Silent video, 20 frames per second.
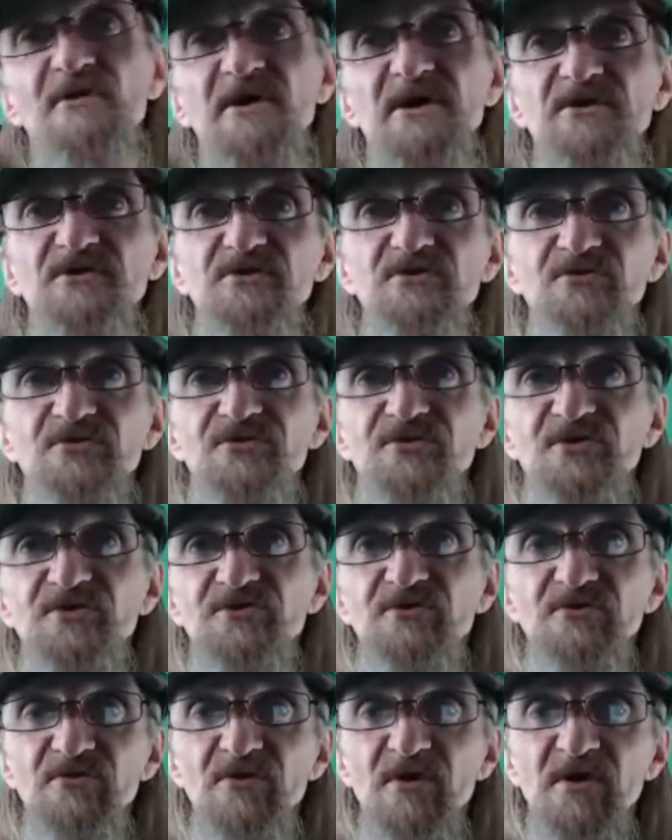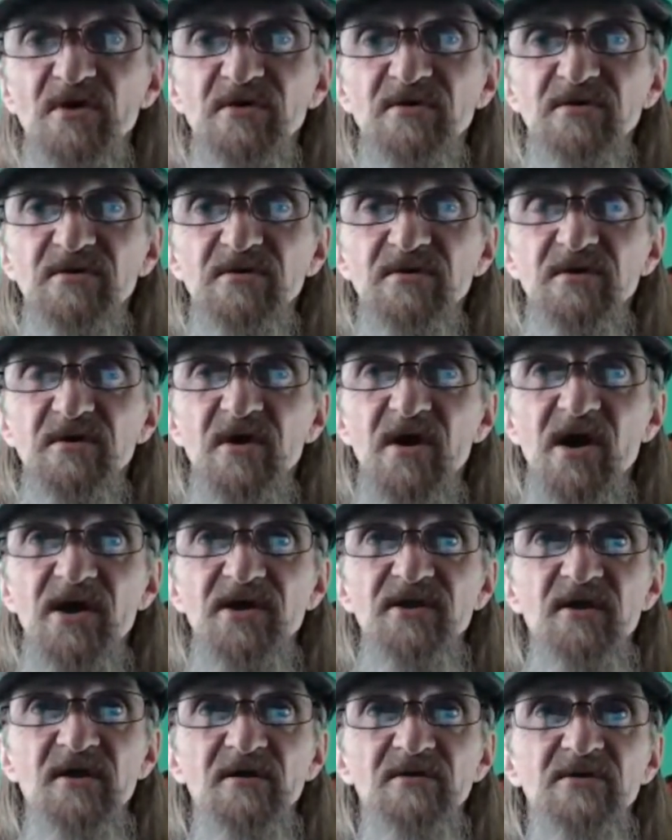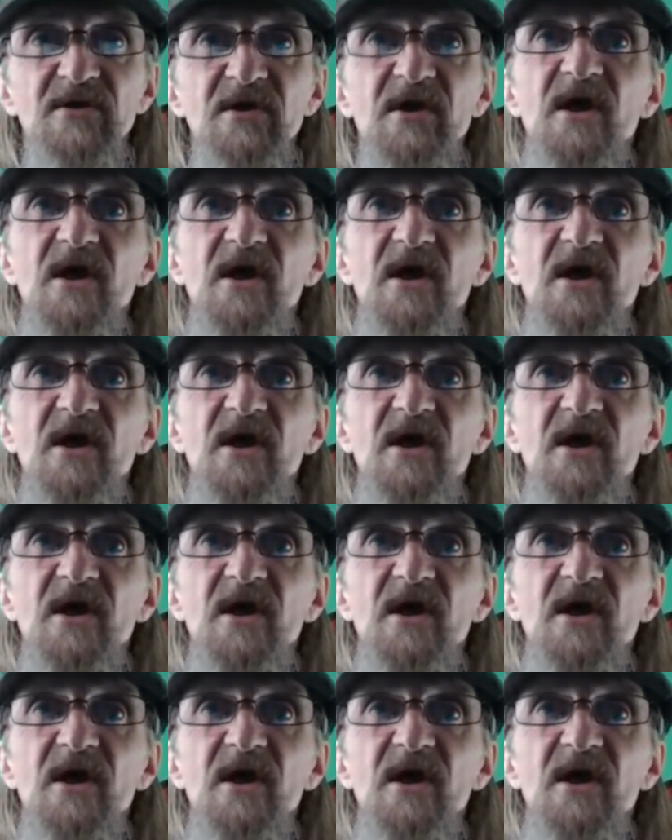Hughes to do that. I know.